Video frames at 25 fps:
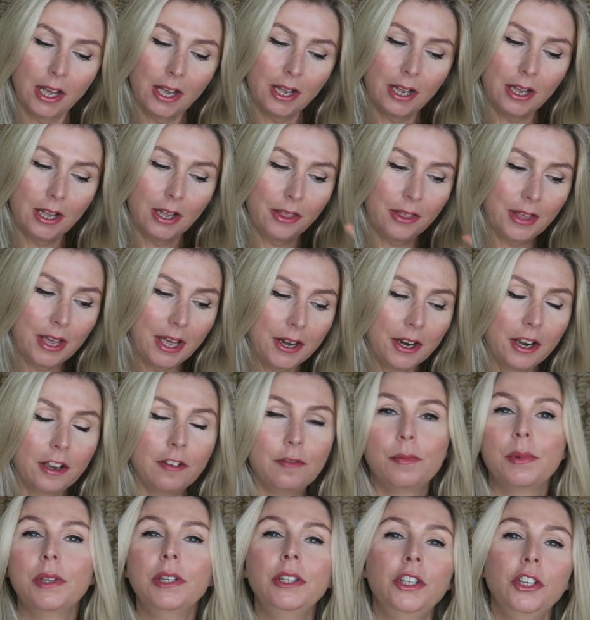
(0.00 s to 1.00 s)
that
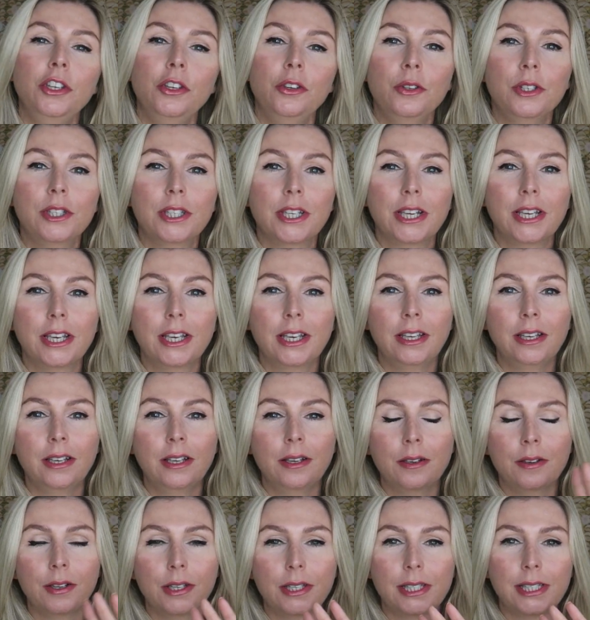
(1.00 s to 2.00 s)
I've been
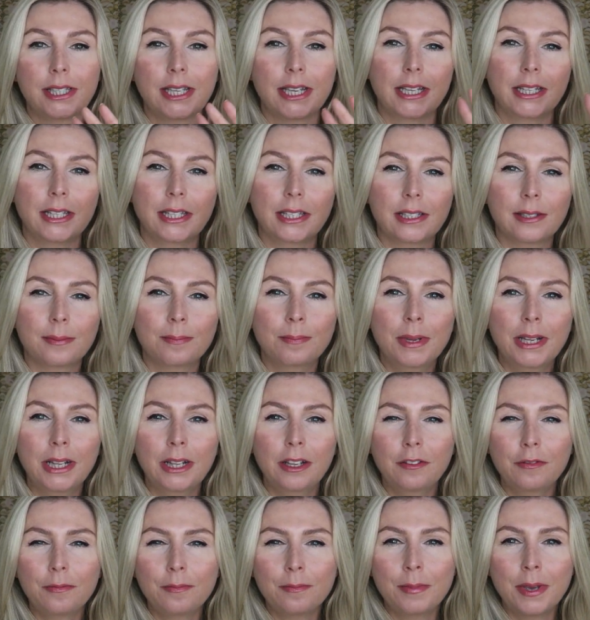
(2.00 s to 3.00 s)
using since
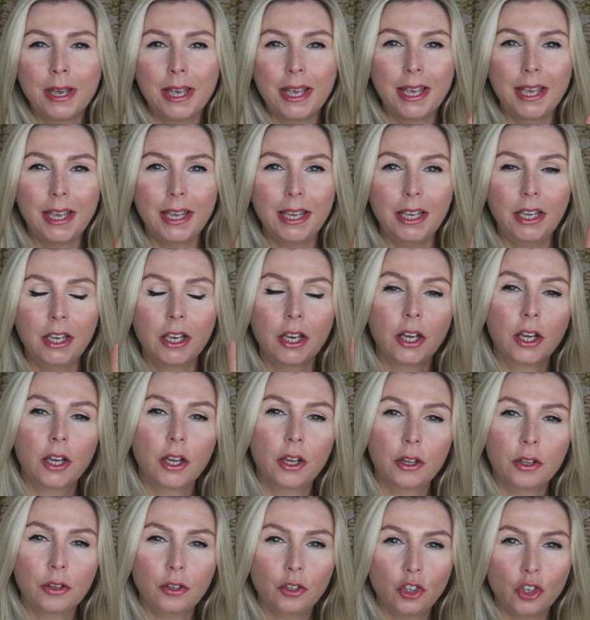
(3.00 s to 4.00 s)
middle of May,
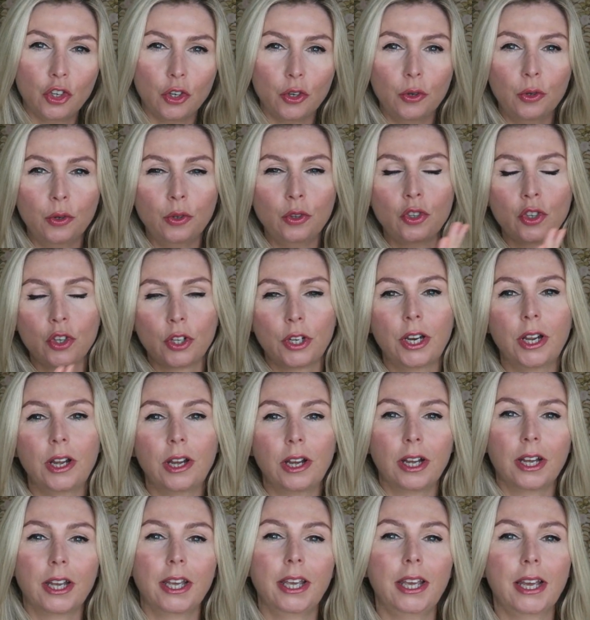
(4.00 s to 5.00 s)
June,
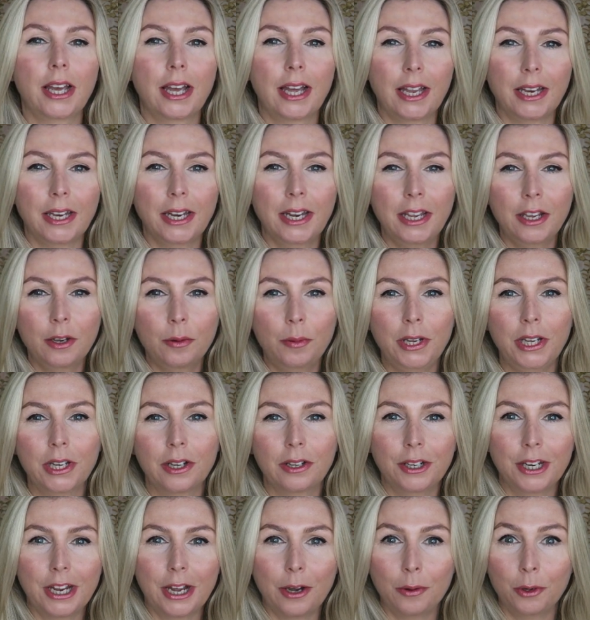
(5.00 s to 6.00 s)
July, and here we
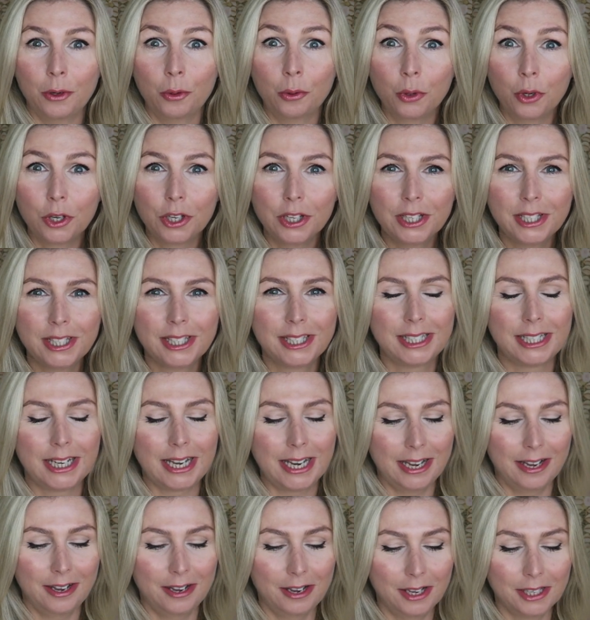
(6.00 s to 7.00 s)
are now in August.
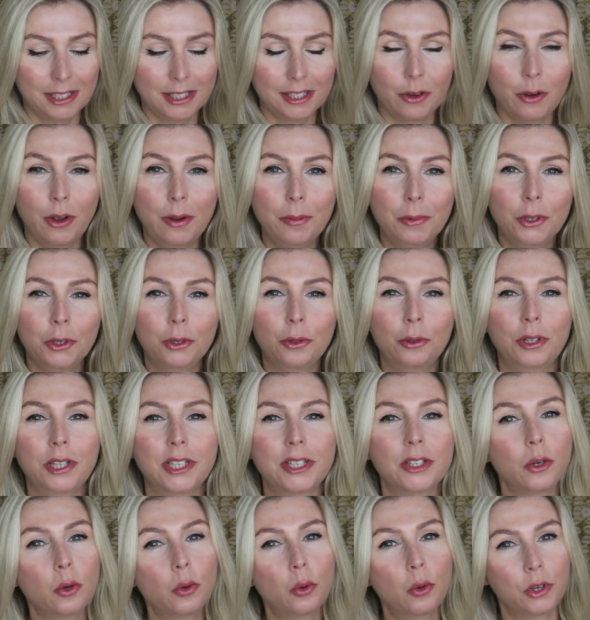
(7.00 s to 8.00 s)
So I'm going to call
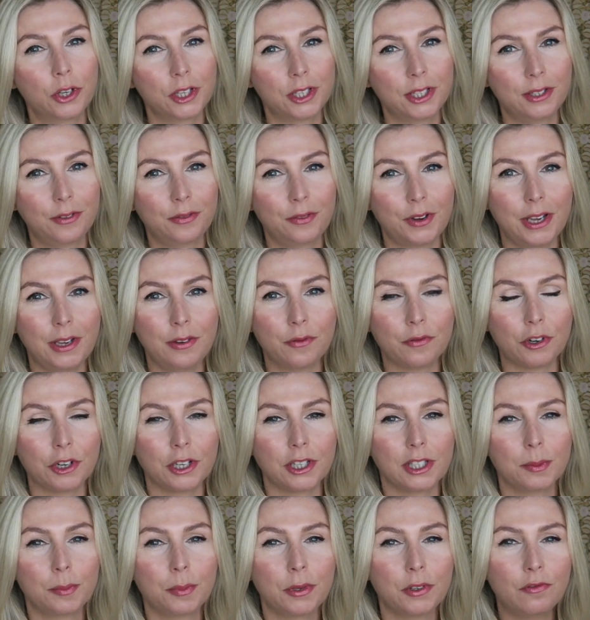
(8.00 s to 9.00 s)
this August
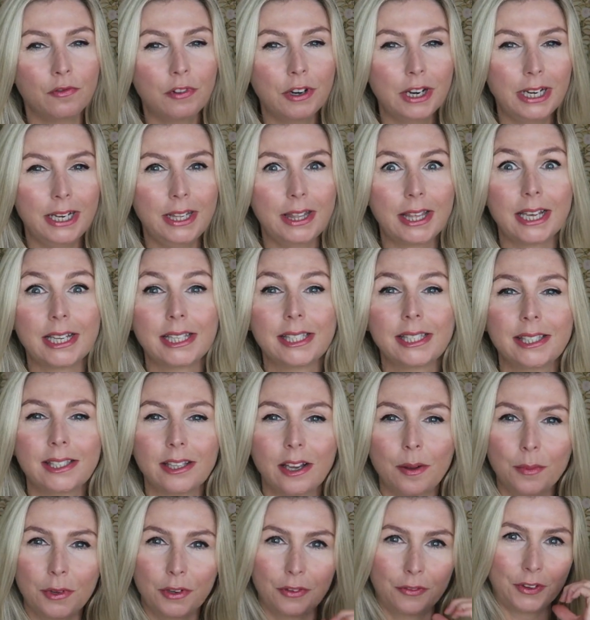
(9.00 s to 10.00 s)
favourites, but really they're
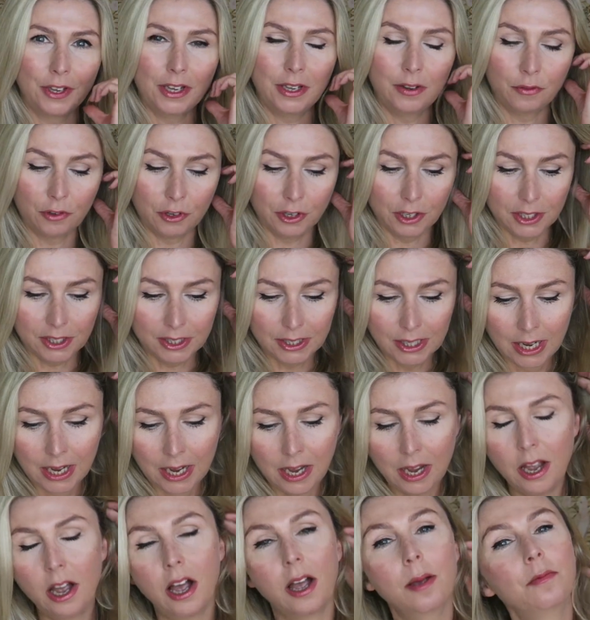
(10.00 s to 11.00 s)
summer favourites.
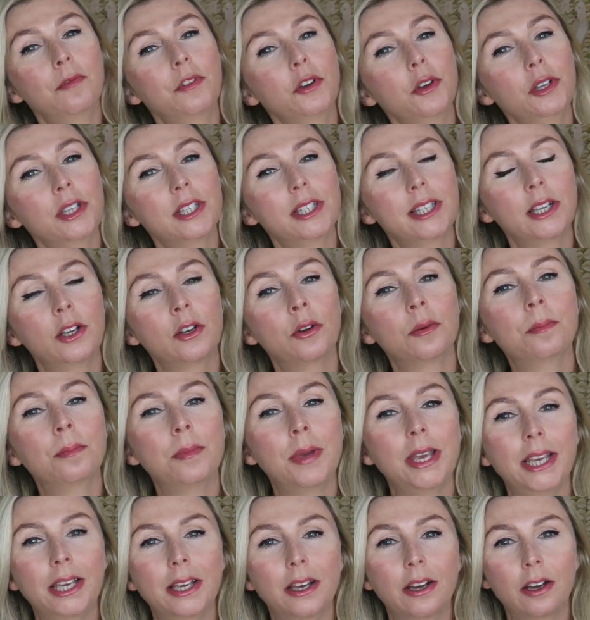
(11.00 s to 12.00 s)
I'm focusing
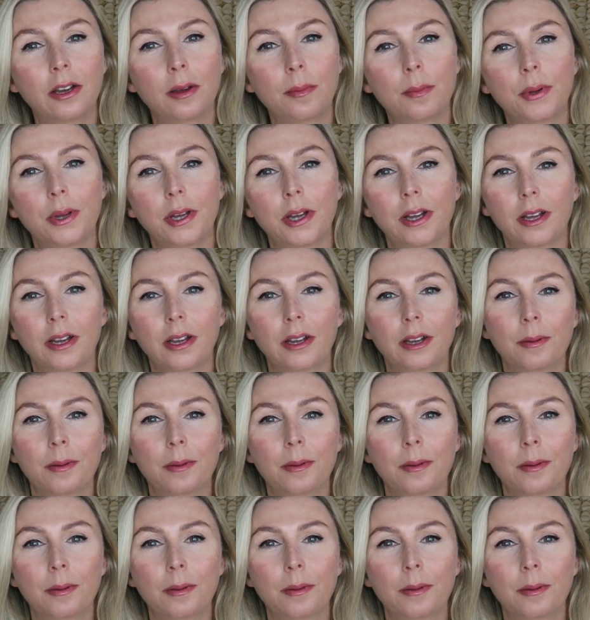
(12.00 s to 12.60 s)
on makeup,